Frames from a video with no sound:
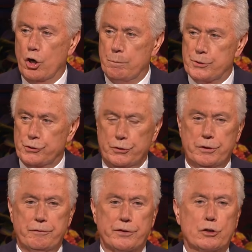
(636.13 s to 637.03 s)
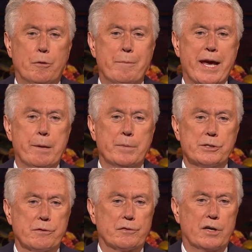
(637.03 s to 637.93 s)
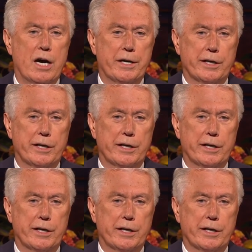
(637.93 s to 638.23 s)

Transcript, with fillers: observe the commandments of God,